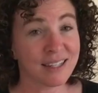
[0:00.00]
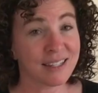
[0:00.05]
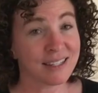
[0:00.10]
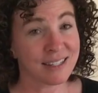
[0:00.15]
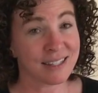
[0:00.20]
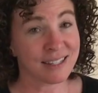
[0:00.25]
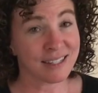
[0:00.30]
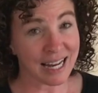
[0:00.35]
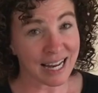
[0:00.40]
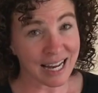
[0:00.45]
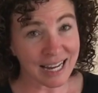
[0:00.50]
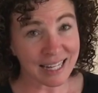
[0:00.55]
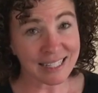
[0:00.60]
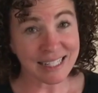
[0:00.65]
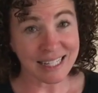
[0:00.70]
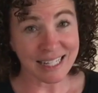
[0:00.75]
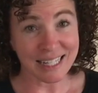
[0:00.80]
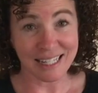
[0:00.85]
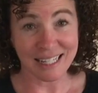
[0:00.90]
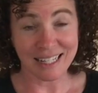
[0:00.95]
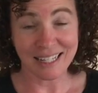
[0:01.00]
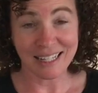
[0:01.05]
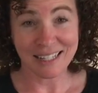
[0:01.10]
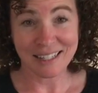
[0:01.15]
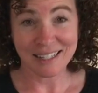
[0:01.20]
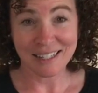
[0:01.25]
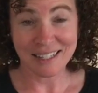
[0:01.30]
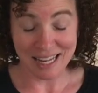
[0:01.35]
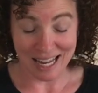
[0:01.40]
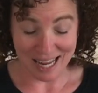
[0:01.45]
Sandy
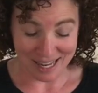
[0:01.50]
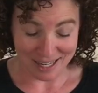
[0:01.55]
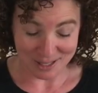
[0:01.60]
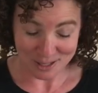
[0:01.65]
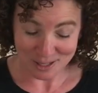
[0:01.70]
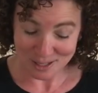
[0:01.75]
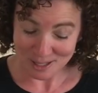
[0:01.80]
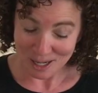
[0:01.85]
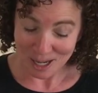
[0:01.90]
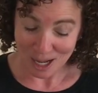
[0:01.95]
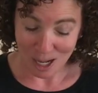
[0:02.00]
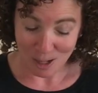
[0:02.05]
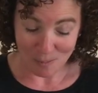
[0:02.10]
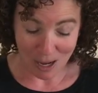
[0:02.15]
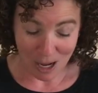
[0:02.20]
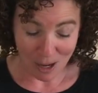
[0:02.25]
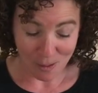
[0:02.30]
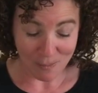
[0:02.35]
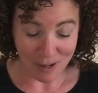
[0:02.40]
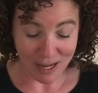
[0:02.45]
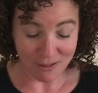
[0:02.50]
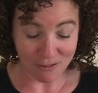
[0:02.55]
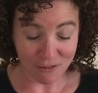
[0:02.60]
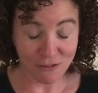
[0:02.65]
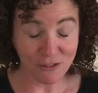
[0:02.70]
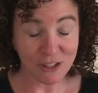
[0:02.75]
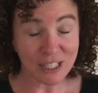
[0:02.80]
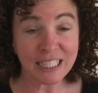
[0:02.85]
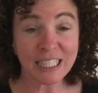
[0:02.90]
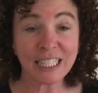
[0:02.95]
says about my
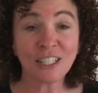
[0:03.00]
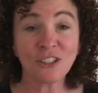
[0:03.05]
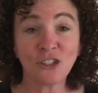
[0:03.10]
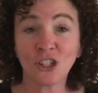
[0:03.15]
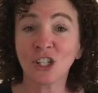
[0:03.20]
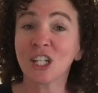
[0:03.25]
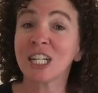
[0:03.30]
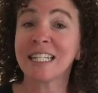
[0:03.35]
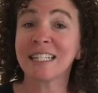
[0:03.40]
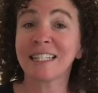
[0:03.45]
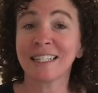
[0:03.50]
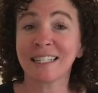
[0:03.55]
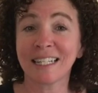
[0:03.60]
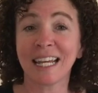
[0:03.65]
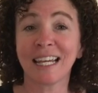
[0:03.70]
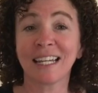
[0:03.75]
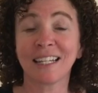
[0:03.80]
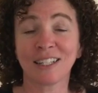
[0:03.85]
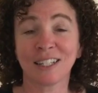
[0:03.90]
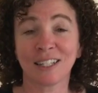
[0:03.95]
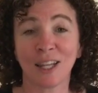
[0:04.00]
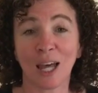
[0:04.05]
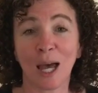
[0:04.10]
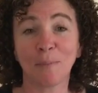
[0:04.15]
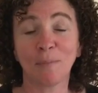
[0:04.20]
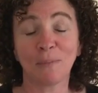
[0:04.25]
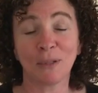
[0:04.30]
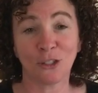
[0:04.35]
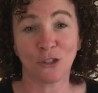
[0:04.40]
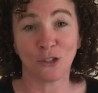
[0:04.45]
Philly cheesesteak
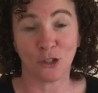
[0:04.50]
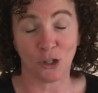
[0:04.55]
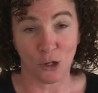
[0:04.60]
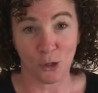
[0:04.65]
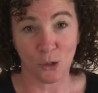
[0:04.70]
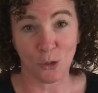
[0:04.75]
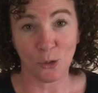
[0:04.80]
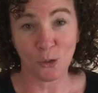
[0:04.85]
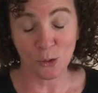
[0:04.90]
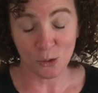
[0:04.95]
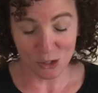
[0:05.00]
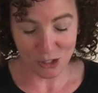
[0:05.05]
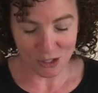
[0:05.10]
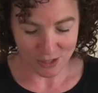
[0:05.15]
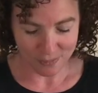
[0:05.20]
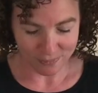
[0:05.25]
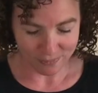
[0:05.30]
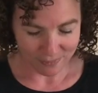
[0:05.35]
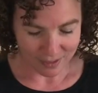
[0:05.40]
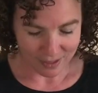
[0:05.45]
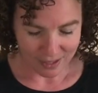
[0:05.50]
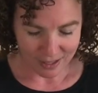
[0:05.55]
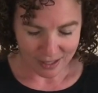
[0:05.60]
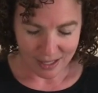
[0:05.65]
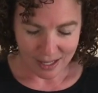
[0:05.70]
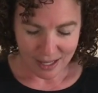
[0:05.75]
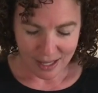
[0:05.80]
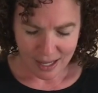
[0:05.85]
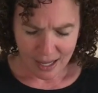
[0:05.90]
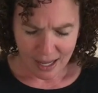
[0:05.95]
sloppy joes.
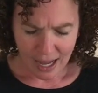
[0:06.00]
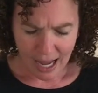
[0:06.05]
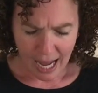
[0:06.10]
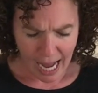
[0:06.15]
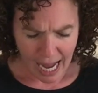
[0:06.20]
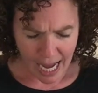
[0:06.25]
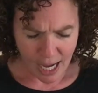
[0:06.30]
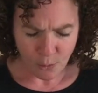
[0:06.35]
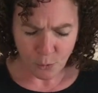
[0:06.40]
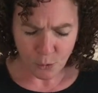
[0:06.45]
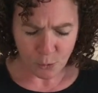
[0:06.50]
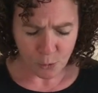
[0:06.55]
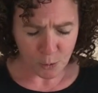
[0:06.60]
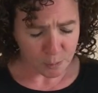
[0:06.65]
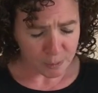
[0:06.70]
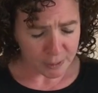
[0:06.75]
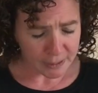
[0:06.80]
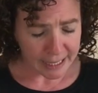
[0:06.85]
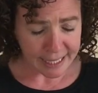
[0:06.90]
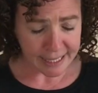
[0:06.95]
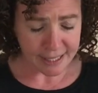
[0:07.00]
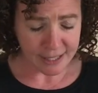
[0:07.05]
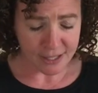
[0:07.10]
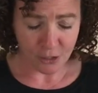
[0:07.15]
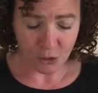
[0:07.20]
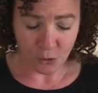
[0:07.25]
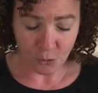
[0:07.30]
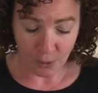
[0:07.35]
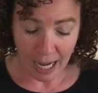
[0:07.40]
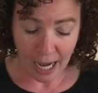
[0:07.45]
I would replace
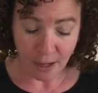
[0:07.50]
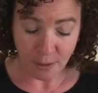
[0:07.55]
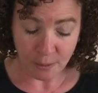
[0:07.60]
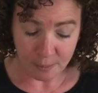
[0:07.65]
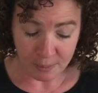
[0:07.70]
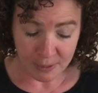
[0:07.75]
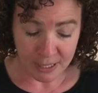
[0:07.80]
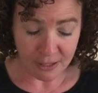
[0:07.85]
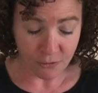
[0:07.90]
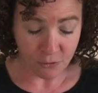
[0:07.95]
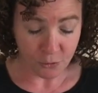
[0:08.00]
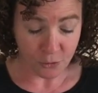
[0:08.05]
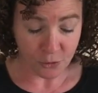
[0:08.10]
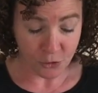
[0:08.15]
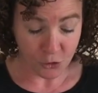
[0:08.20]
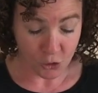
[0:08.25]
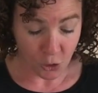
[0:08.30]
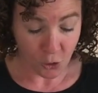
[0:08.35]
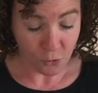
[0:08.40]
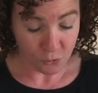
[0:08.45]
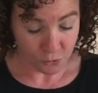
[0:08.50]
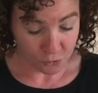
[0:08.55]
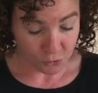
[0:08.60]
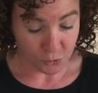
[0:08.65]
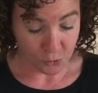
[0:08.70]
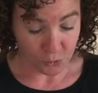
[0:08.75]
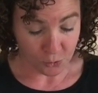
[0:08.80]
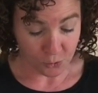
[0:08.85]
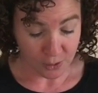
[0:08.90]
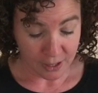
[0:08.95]
the ground beef with
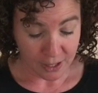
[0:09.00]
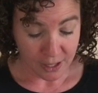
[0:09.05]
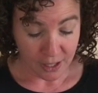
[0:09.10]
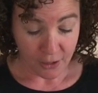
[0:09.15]
tofu,